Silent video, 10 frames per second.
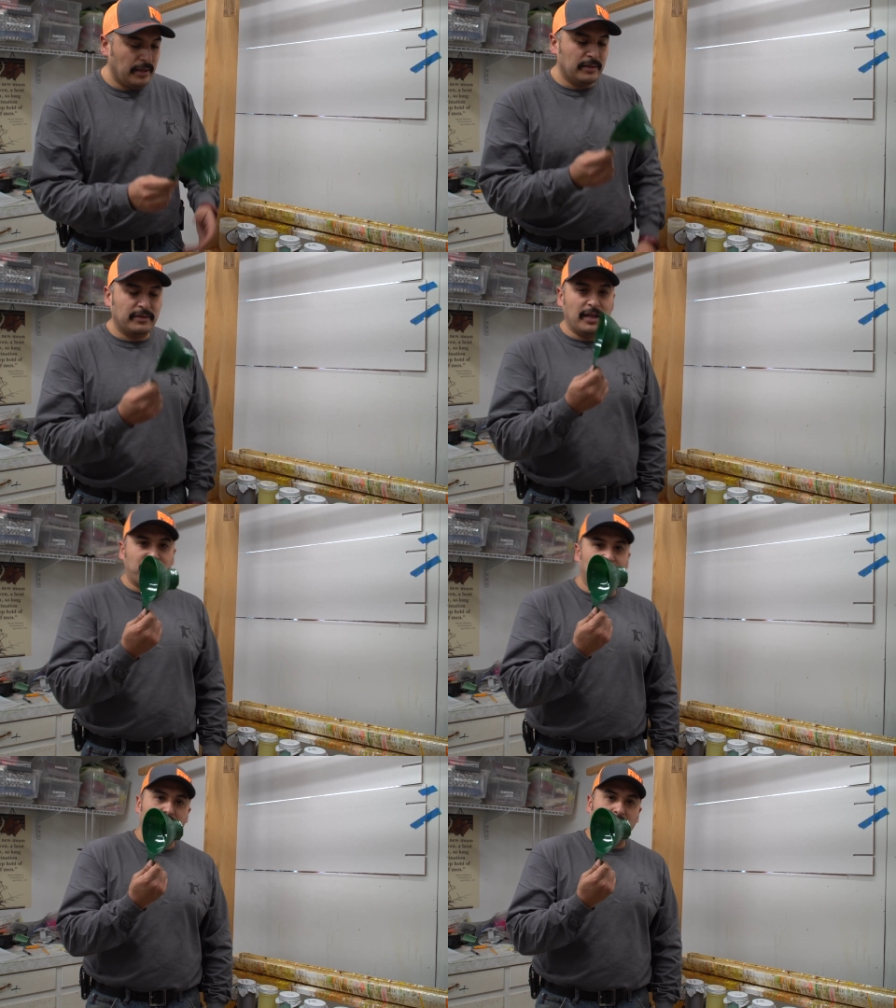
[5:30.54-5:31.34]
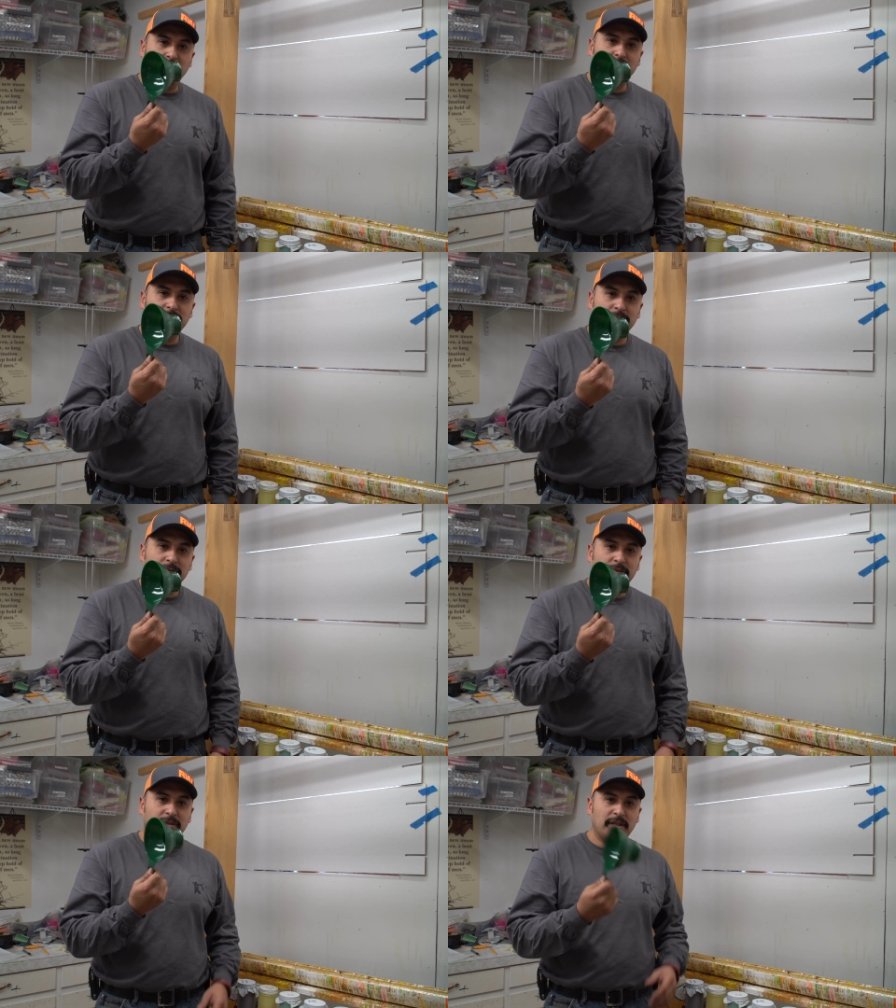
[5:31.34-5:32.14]
is get a funnel
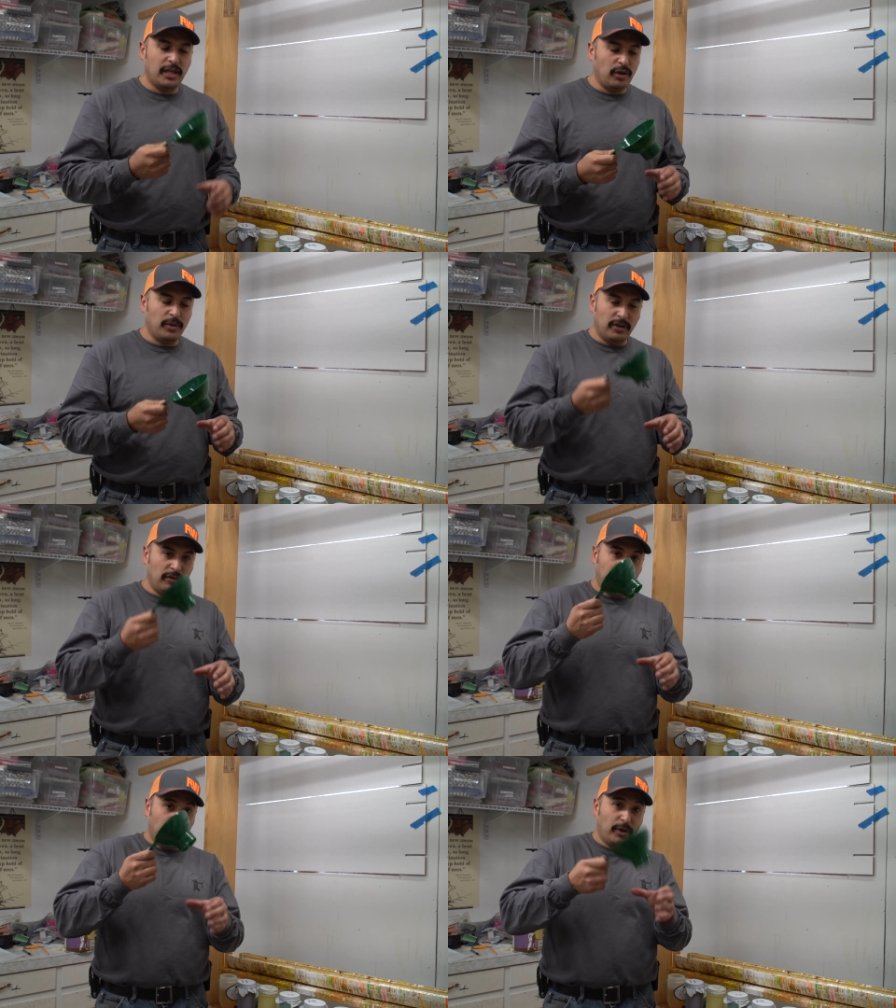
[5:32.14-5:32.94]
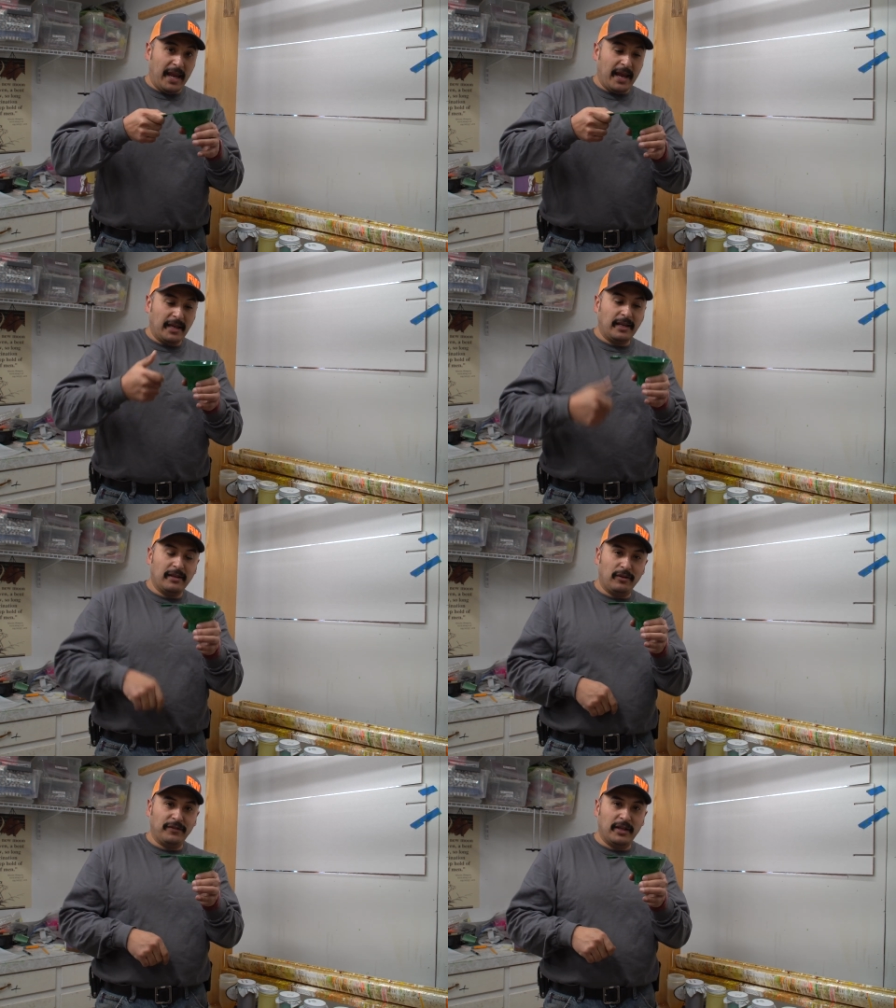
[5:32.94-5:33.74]
that you would use for
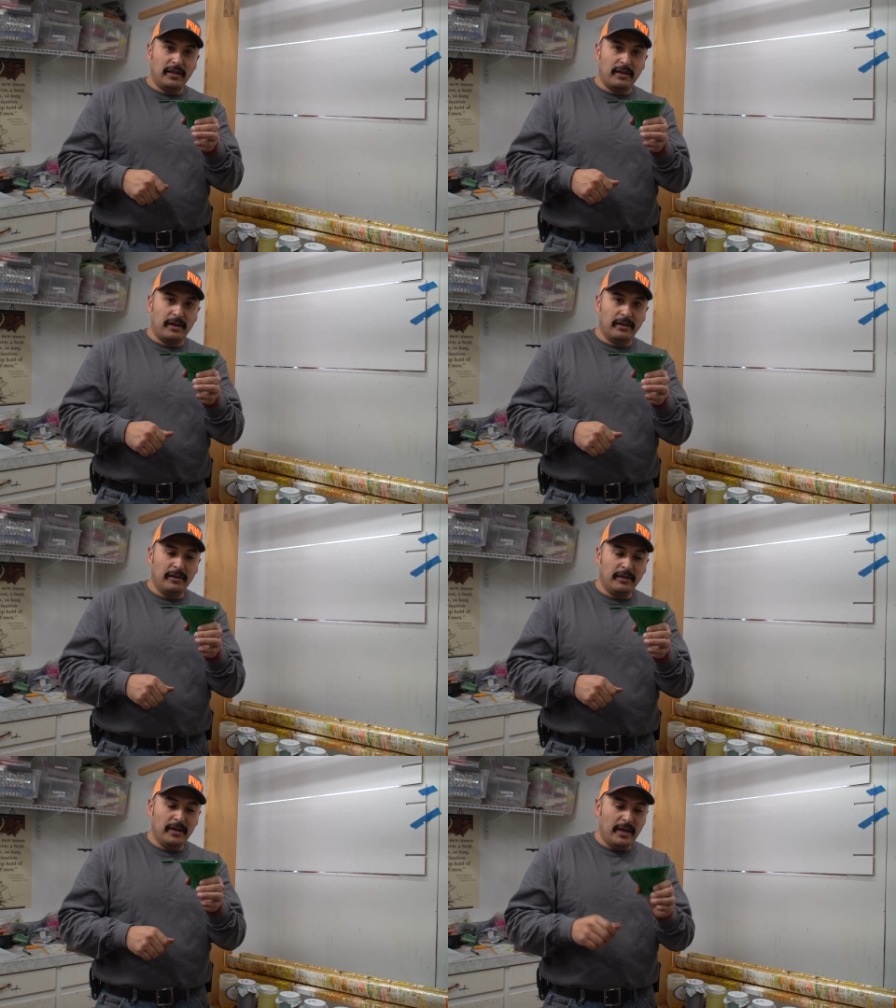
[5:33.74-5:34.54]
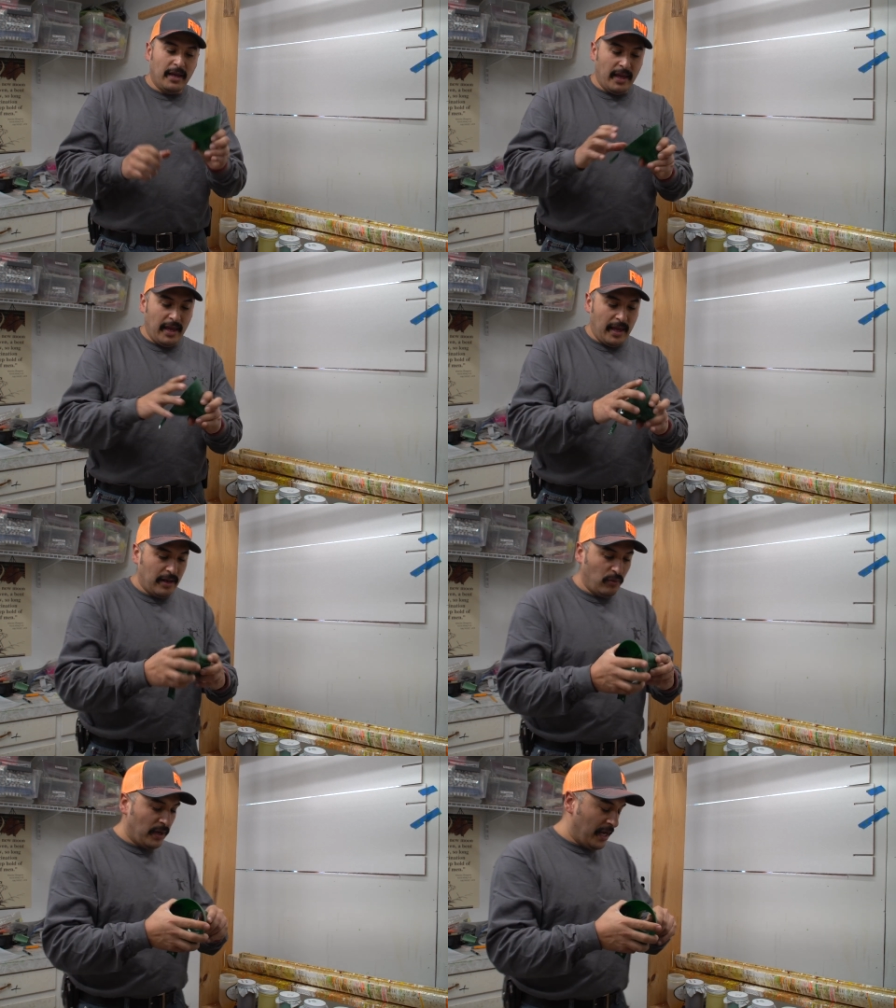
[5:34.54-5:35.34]
canning that'll sit in there.
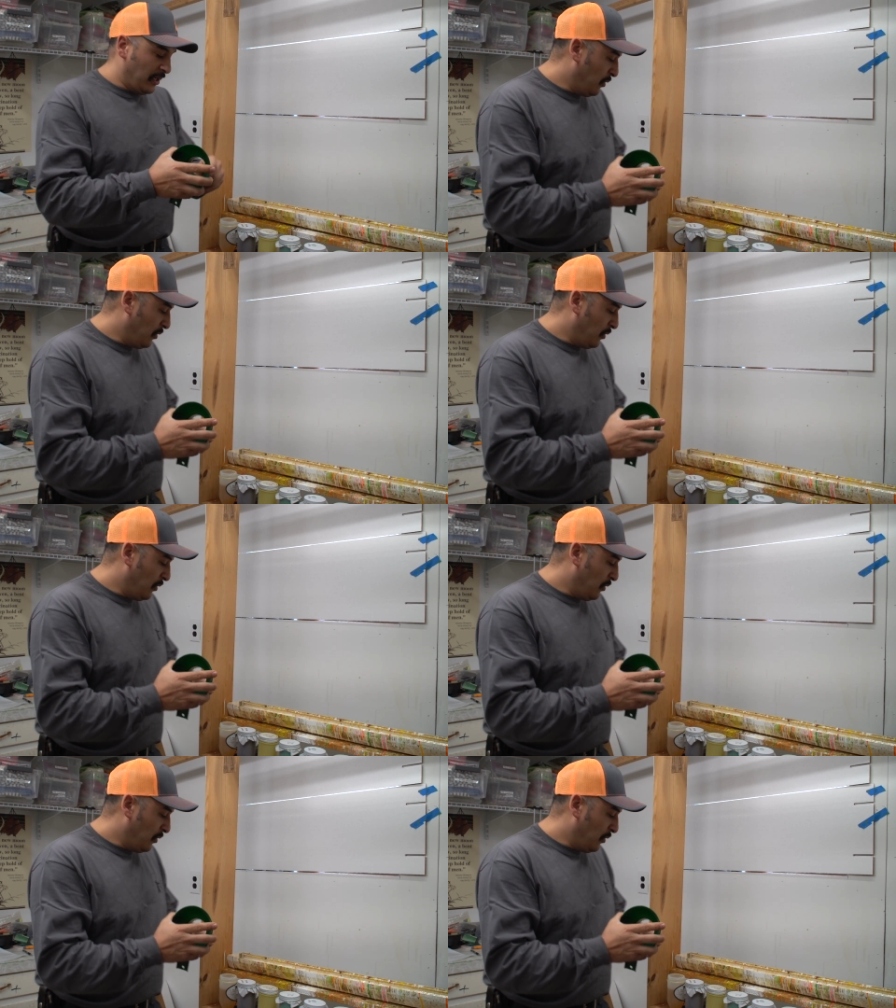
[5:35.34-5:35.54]
And what I